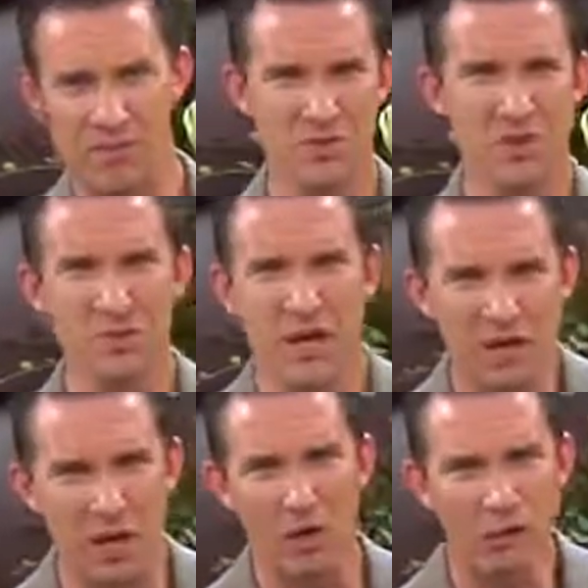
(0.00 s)
So talk about
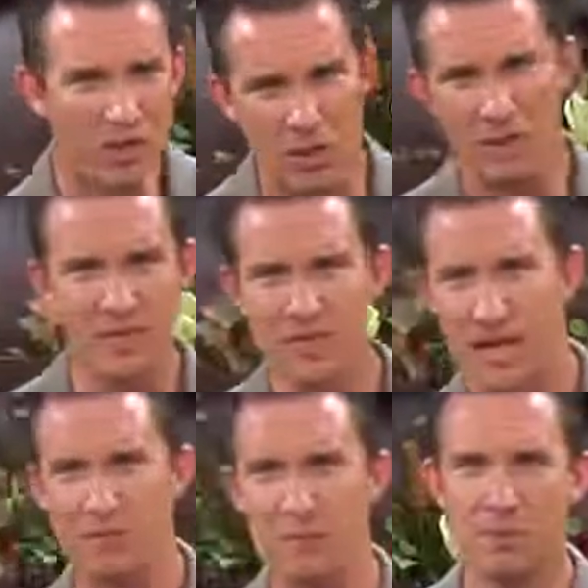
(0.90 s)
a ghost,
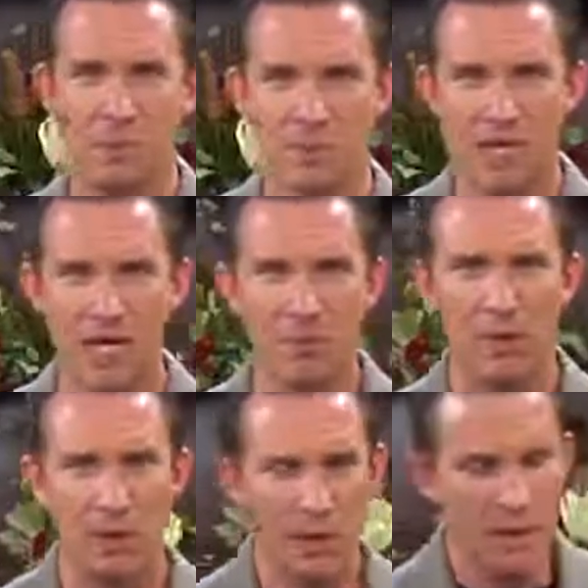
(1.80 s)
oftentimes people will say,
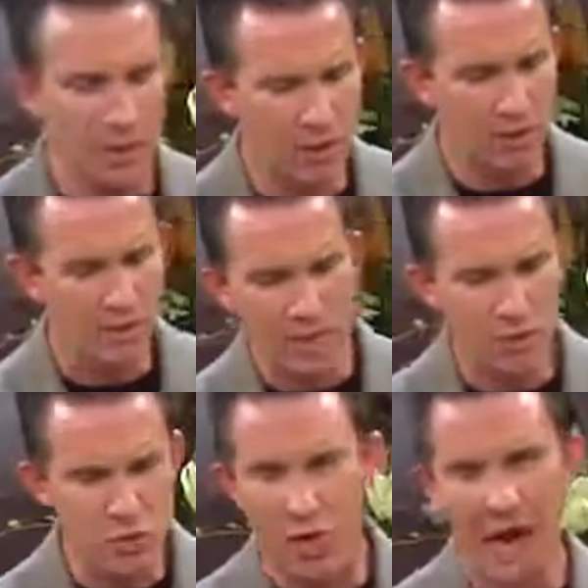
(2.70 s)
well, you know,
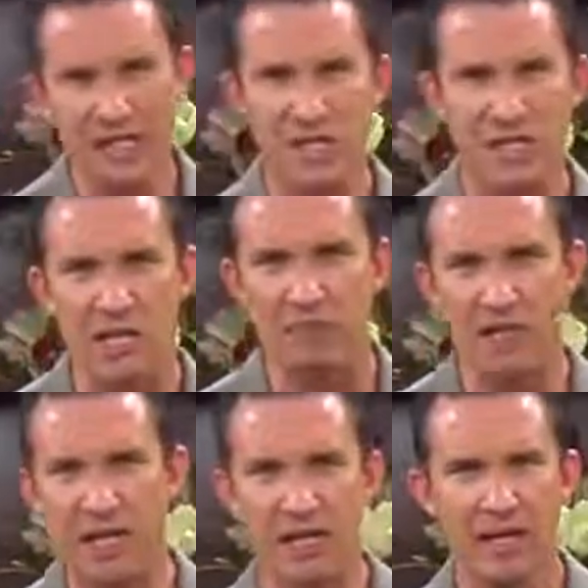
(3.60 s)
some tragic
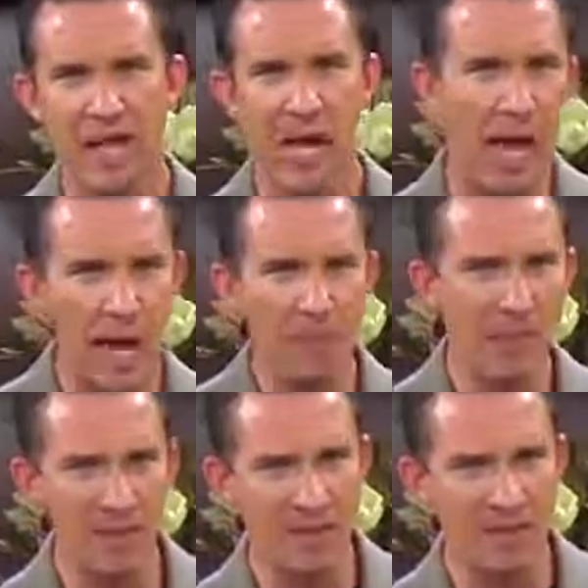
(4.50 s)
event
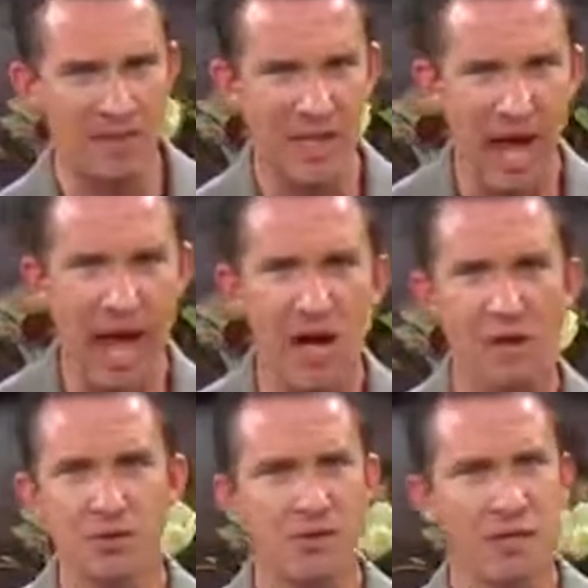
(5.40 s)
happened in this
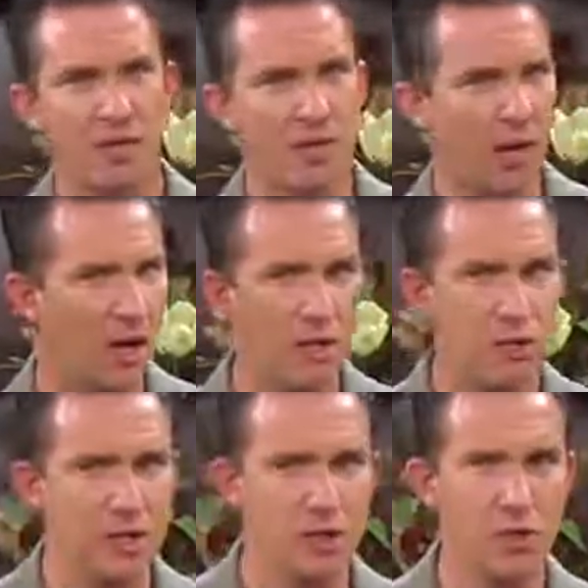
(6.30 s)
house
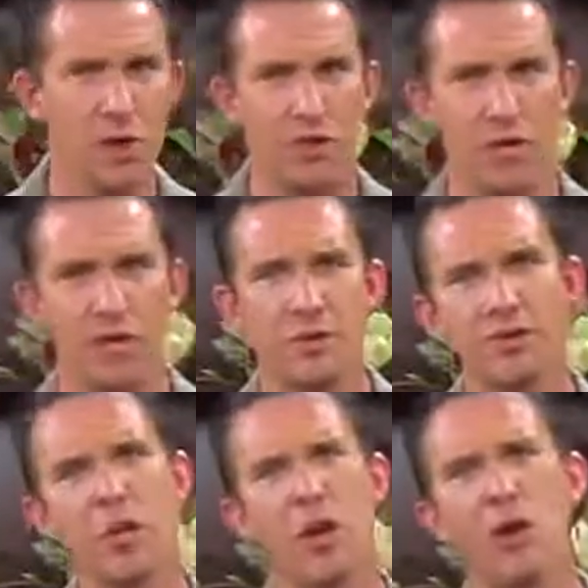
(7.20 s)
100, 200 years
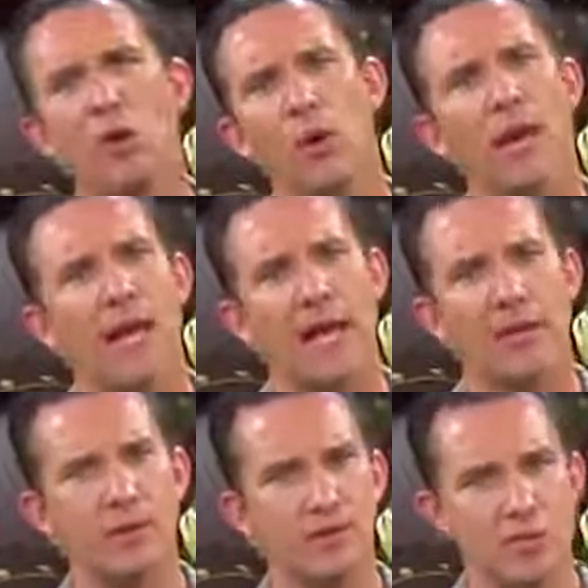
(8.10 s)
ago
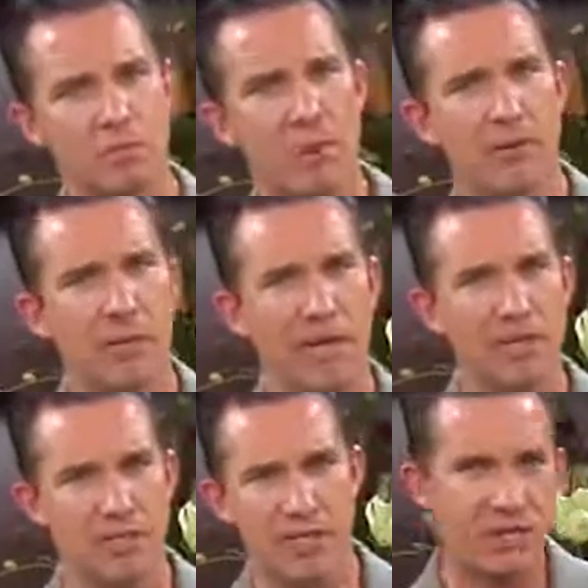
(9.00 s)
and their spirit
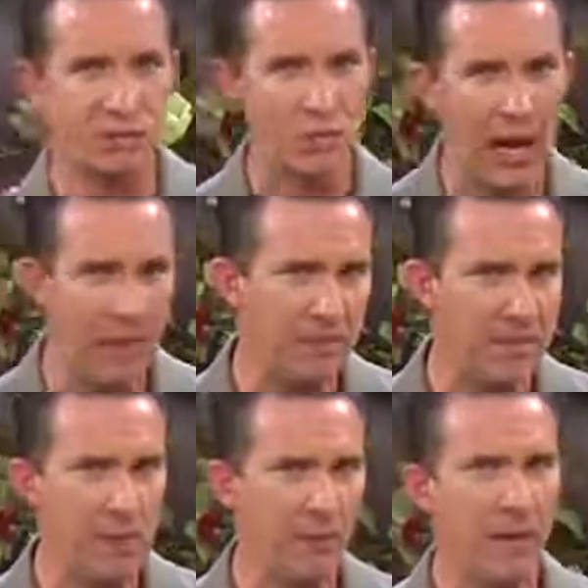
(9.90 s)
is still trapped
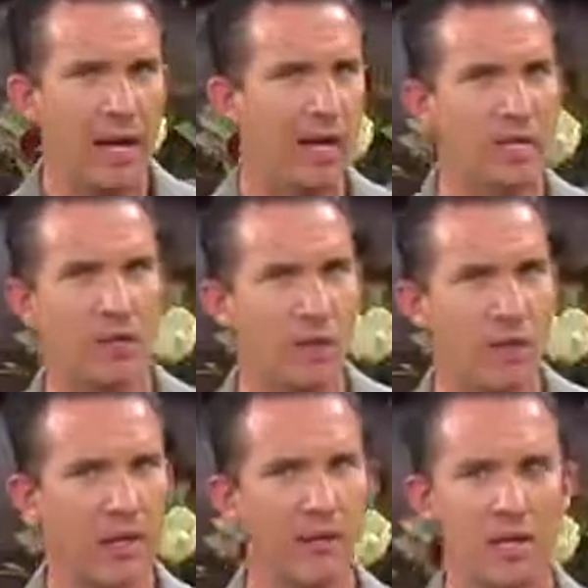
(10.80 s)
here and they're
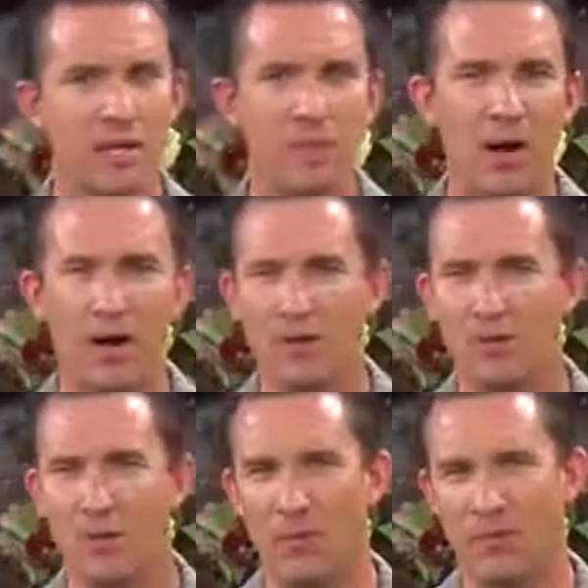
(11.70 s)
appearing in body
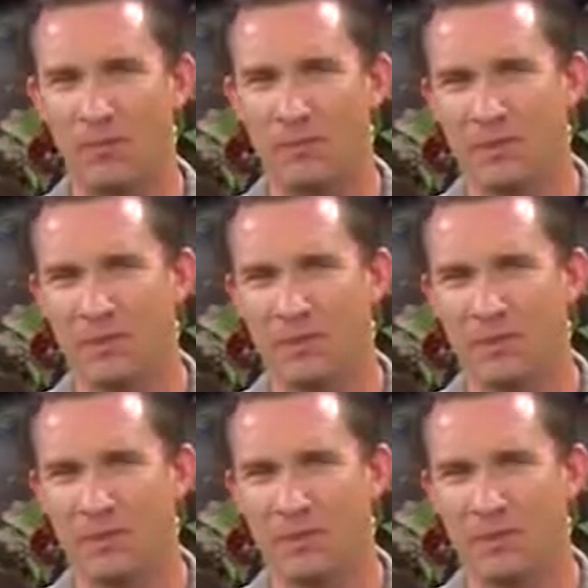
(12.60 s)
form.